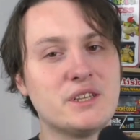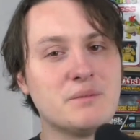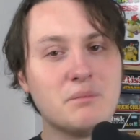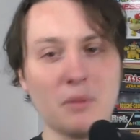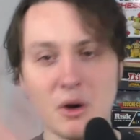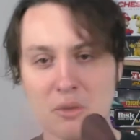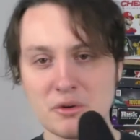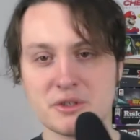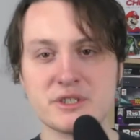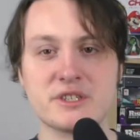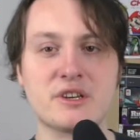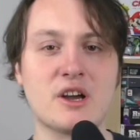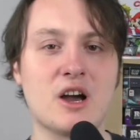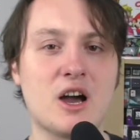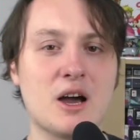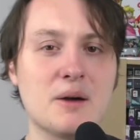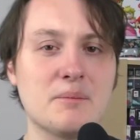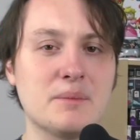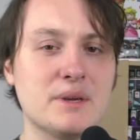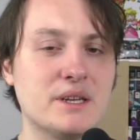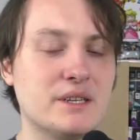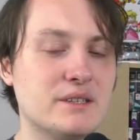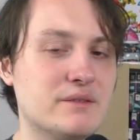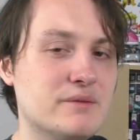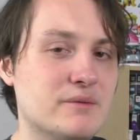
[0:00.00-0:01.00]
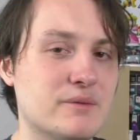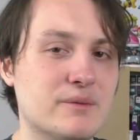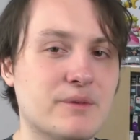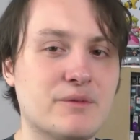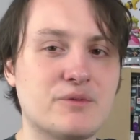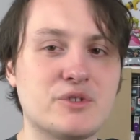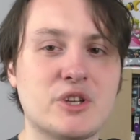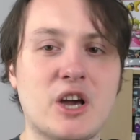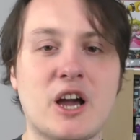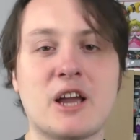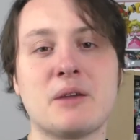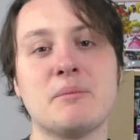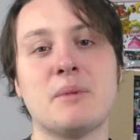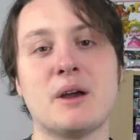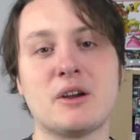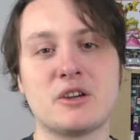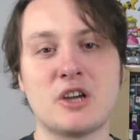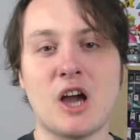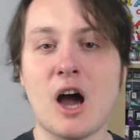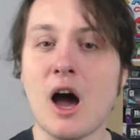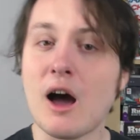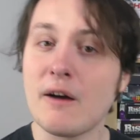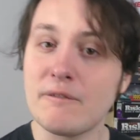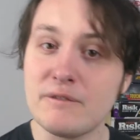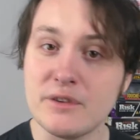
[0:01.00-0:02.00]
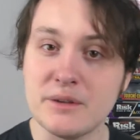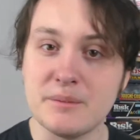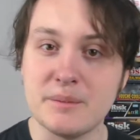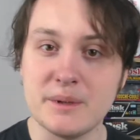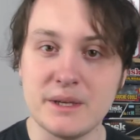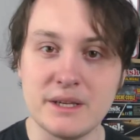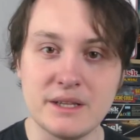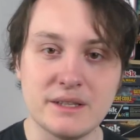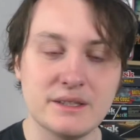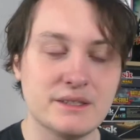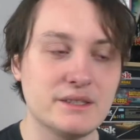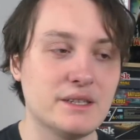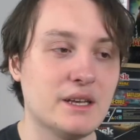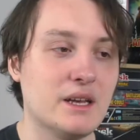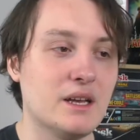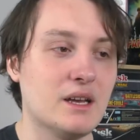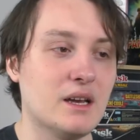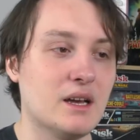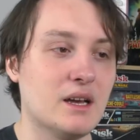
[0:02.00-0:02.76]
the most common, if we're talking about coffee beans,